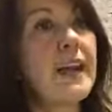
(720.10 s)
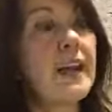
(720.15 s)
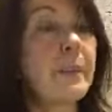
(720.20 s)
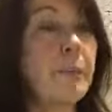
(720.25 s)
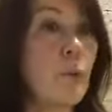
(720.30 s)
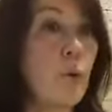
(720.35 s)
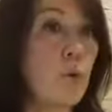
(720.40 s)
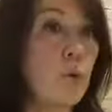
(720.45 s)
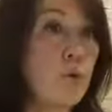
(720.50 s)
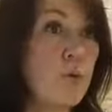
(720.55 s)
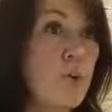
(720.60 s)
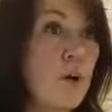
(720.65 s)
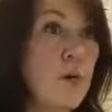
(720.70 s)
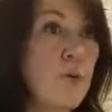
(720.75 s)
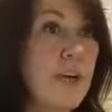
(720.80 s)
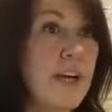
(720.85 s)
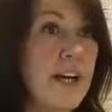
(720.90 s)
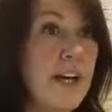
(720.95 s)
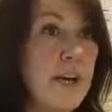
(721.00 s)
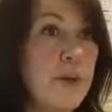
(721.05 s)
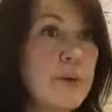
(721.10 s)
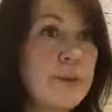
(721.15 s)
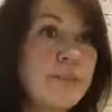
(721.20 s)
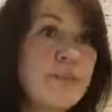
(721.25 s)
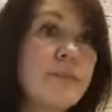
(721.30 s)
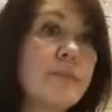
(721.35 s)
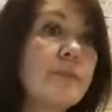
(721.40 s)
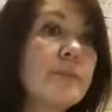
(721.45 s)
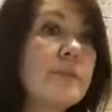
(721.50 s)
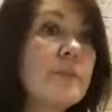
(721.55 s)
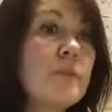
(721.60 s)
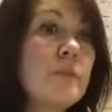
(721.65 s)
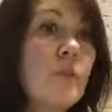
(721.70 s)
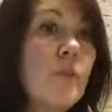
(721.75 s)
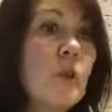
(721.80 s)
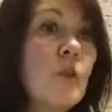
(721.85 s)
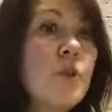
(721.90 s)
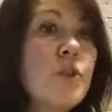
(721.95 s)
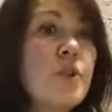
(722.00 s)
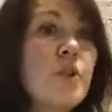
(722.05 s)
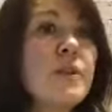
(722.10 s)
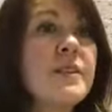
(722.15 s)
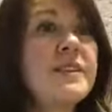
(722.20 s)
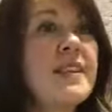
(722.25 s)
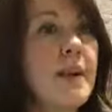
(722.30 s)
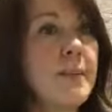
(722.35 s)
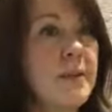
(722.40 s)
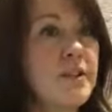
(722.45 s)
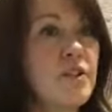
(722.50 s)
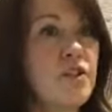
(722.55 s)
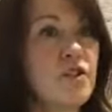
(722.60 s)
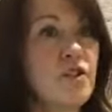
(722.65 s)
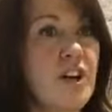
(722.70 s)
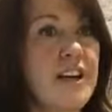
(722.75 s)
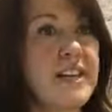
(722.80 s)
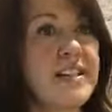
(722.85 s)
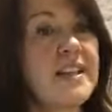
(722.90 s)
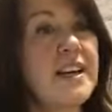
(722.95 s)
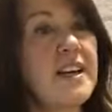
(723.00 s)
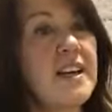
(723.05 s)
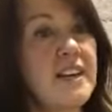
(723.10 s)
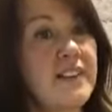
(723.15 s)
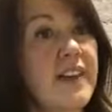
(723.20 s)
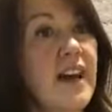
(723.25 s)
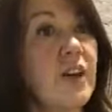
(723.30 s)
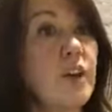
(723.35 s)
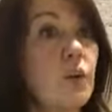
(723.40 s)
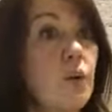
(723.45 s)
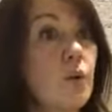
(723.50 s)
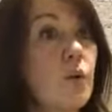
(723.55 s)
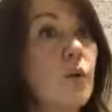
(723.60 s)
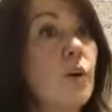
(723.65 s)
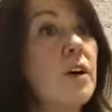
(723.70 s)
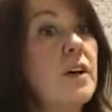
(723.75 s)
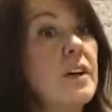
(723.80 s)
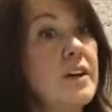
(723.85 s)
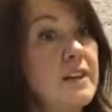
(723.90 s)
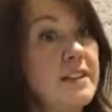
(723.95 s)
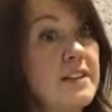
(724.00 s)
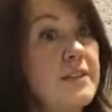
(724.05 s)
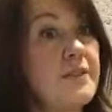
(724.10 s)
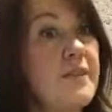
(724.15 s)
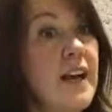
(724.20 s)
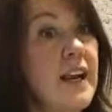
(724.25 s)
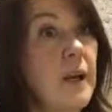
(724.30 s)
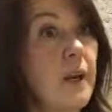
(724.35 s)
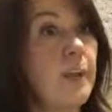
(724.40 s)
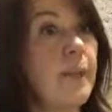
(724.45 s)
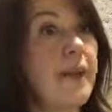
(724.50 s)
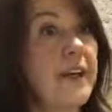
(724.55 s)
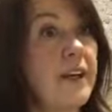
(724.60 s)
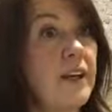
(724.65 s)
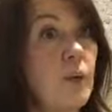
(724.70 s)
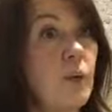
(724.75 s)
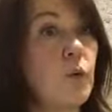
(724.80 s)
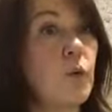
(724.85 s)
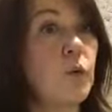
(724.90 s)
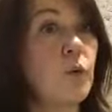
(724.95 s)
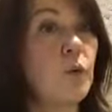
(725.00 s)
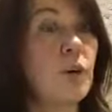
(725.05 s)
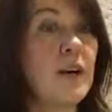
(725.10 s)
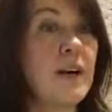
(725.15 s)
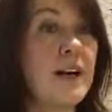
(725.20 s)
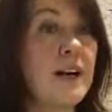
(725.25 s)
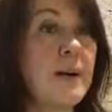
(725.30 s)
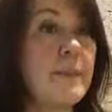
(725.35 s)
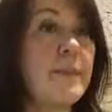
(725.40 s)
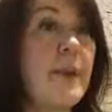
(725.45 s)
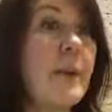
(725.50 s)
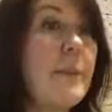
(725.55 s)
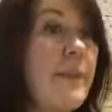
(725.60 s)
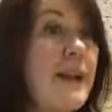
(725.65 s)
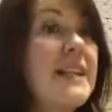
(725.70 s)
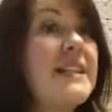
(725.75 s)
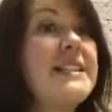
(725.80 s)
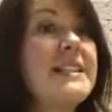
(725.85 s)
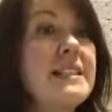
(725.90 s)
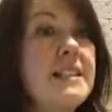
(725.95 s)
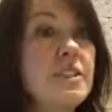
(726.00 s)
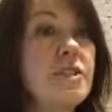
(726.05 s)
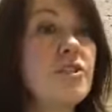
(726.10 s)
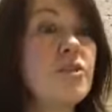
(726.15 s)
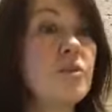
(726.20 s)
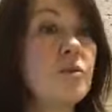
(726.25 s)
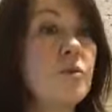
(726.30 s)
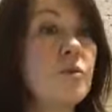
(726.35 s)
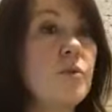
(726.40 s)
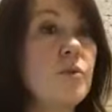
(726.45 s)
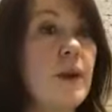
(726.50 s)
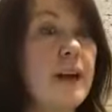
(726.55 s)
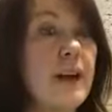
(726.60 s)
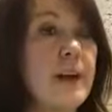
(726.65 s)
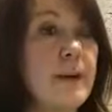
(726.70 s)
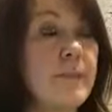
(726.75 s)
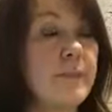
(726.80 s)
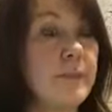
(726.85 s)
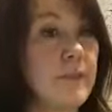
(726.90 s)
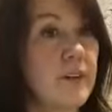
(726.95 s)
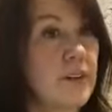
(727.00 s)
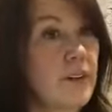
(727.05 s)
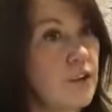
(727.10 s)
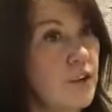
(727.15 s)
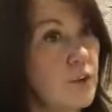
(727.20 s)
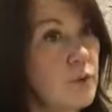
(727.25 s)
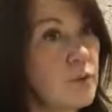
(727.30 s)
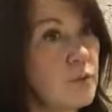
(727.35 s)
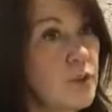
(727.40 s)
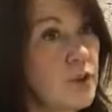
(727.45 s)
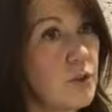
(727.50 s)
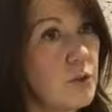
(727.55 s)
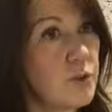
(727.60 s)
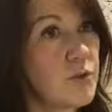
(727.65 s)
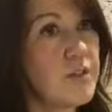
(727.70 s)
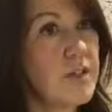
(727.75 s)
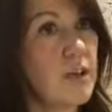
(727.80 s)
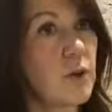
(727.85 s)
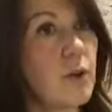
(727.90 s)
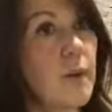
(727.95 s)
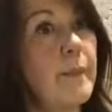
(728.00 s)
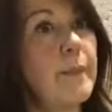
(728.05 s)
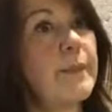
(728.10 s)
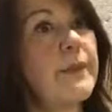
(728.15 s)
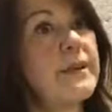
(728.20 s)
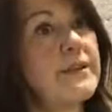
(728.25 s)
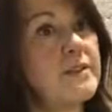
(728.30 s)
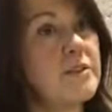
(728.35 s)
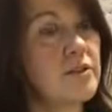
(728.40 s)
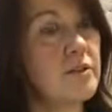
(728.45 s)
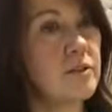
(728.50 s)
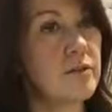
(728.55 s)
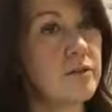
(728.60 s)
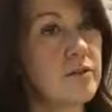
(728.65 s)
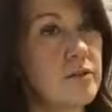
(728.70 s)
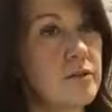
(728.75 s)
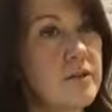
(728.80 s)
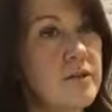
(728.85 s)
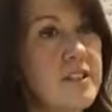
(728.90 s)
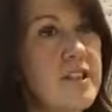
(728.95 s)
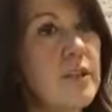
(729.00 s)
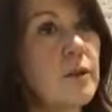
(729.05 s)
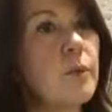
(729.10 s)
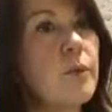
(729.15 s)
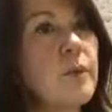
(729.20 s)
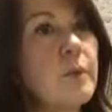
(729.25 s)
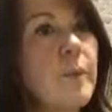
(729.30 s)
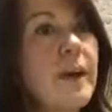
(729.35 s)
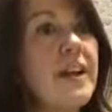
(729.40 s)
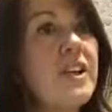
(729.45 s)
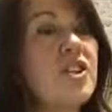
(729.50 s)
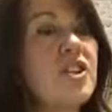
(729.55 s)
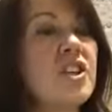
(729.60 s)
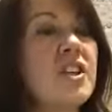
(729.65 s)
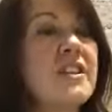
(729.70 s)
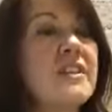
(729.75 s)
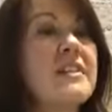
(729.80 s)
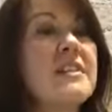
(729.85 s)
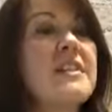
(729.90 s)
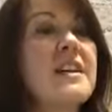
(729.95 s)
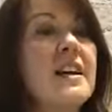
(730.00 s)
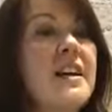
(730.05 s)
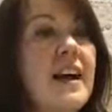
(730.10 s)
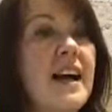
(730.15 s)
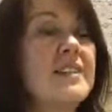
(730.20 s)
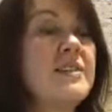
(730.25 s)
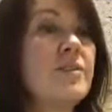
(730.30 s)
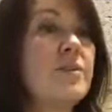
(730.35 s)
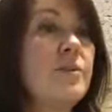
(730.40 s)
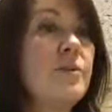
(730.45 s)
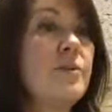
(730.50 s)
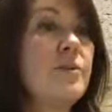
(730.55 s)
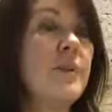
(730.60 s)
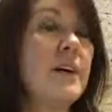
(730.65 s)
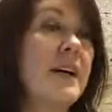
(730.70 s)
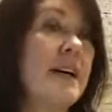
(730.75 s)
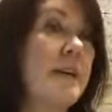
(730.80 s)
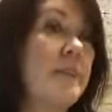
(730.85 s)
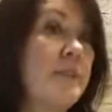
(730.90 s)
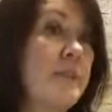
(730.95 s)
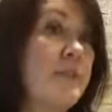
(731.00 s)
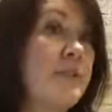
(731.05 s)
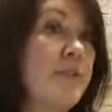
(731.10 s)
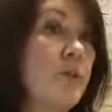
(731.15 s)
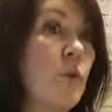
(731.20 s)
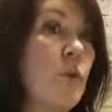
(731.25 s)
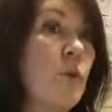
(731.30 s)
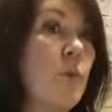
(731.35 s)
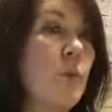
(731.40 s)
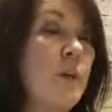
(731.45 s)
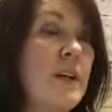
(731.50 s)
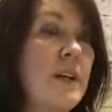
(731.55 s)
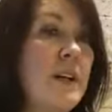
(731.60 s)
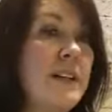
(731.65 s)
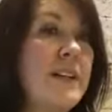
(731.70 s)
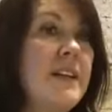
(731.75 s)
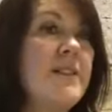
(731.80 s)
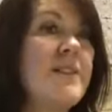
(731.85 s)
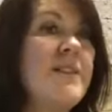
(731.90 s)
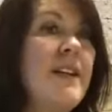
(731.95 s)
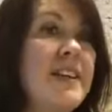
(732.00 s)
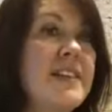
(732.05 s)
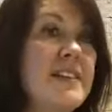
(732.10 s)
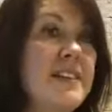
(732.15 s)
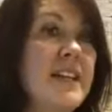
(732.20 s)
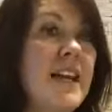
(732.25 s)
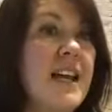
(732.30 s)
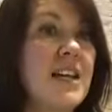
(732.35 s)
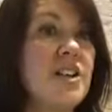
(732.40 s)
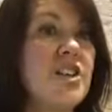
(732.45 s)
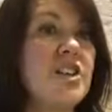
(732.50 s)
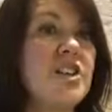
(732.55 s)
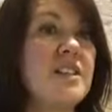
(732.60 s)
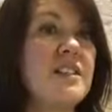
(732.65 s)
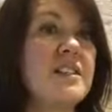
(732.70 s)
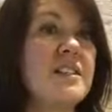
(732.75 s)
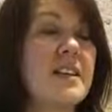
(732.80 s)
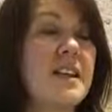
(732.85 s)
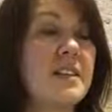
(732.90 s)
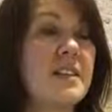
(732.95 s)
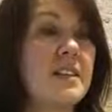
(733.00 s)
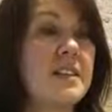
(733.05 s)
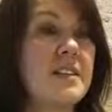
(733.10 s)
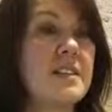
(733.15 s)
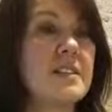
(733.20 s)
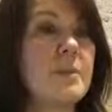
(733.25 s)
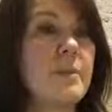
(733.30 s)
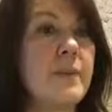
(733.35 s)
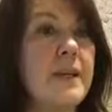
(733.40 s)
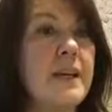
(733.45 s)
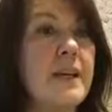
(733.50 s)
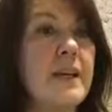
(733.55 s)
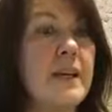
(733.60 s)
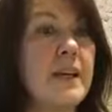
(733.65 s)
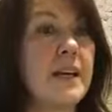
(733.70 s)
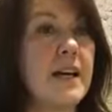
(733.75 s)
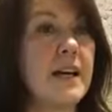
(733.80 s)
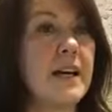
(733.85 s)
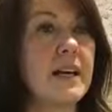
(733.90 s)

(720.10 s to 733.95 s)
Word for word: a portfolio which will demonstrate that you're developing your ability to use the equipment to deal with patients and to perform the investigations that need to be